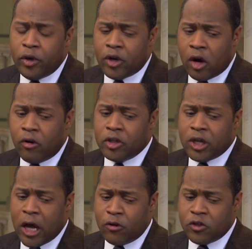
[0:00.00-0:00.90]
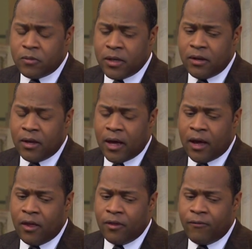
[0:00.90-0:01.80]
encourage, Congressman,
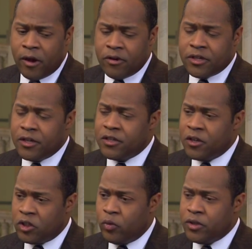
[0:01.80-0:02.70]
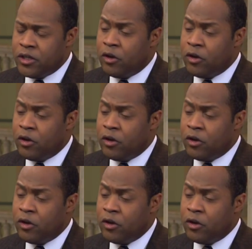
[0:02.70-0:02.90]
uh, the various constituency